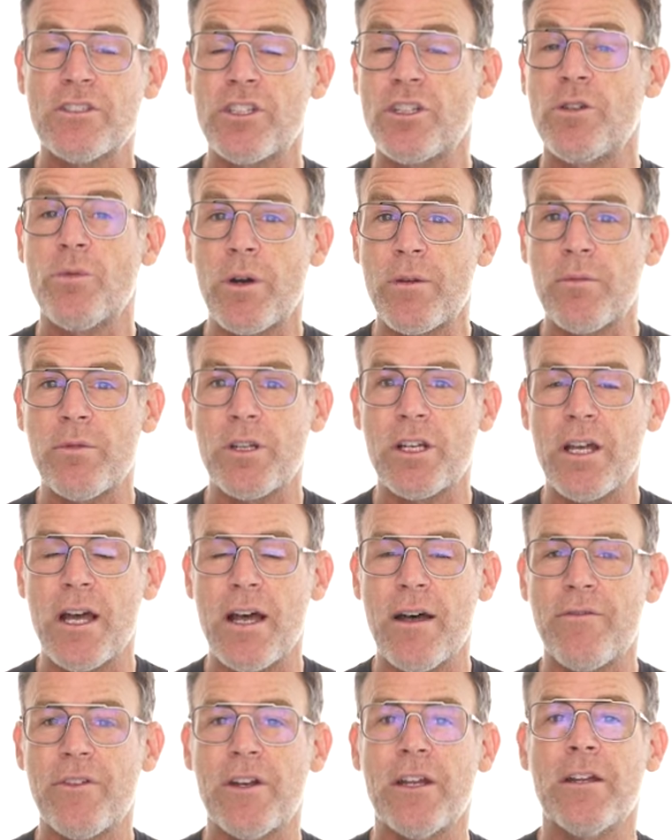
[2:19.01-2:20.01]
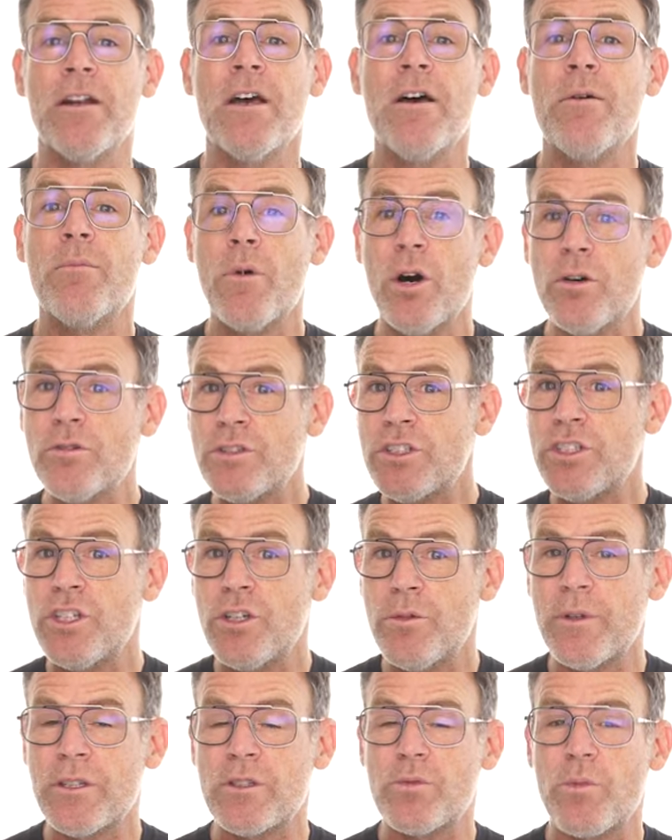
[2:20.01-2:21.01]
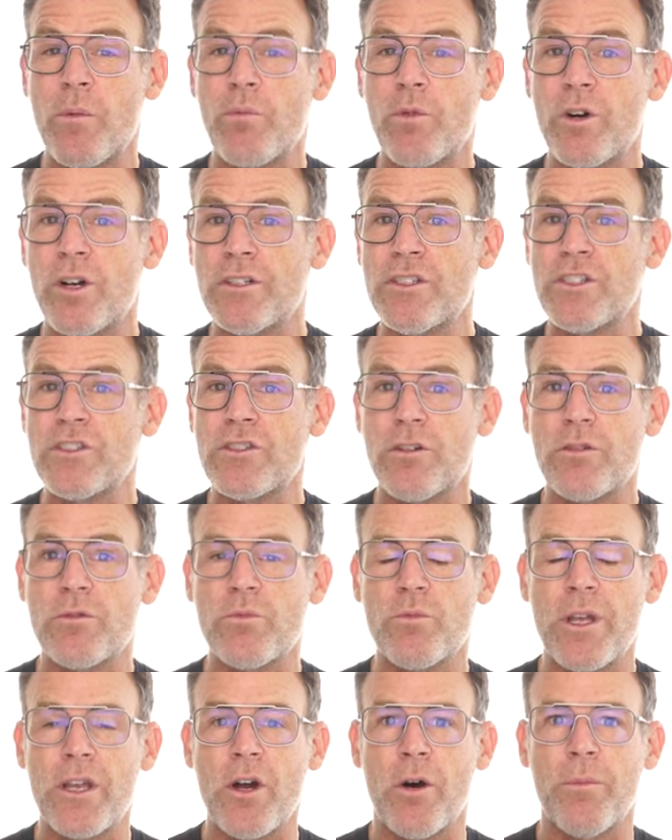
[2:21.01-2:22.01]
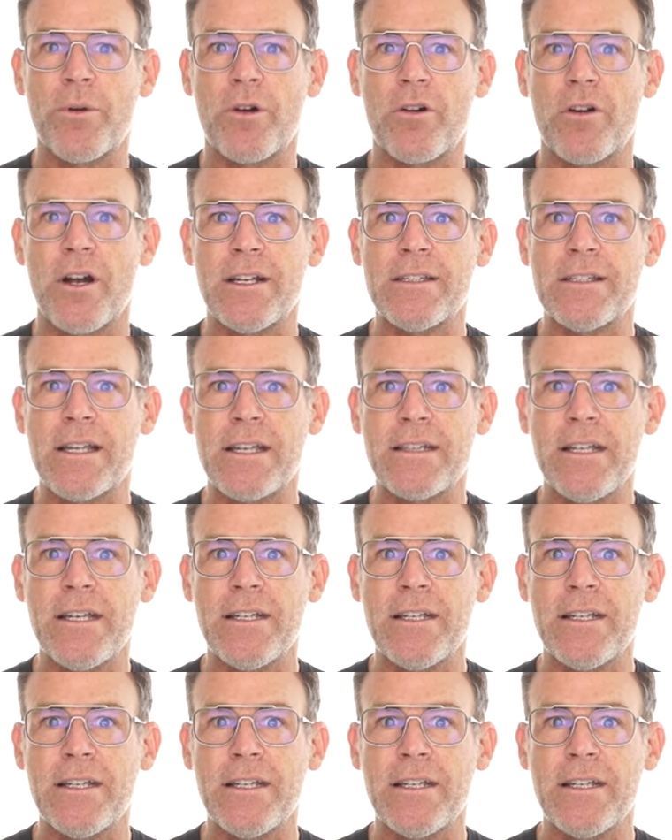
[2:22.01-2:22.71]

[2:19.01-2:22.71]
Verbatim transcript: so you want them to look confident. Most humans, when we're uncertain, we open our eyes like